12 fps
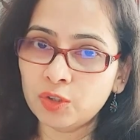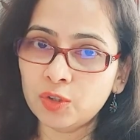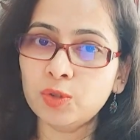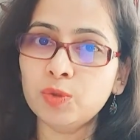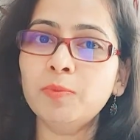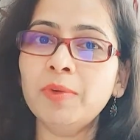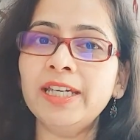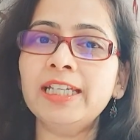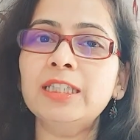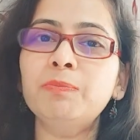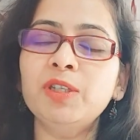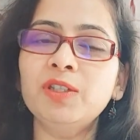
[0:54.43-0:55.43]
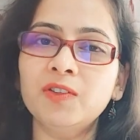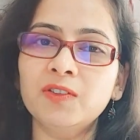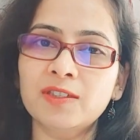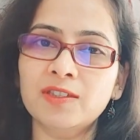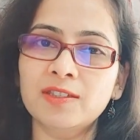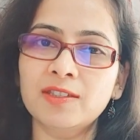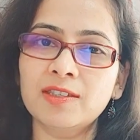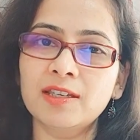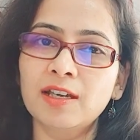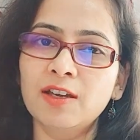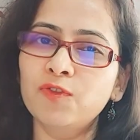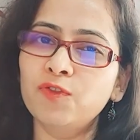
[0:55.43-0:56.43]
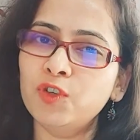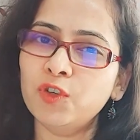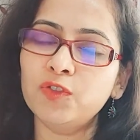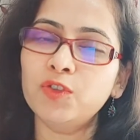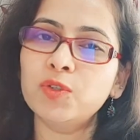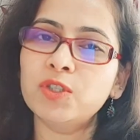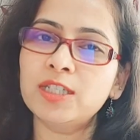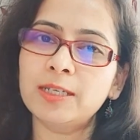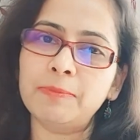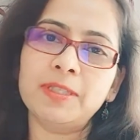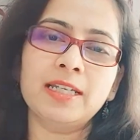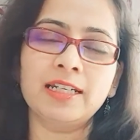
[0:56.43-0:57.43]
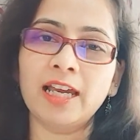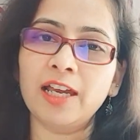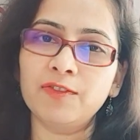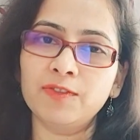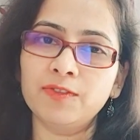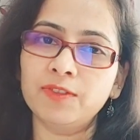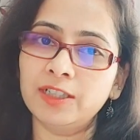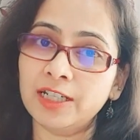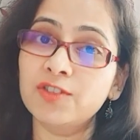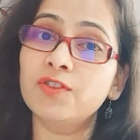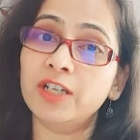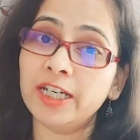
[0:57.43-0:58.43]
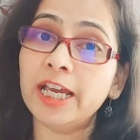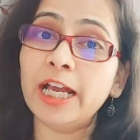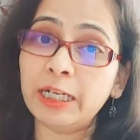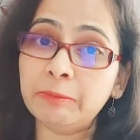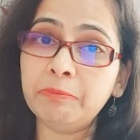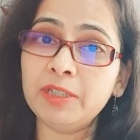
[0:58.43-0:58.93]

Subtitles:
Through my experiences, few of those steps that it has really helped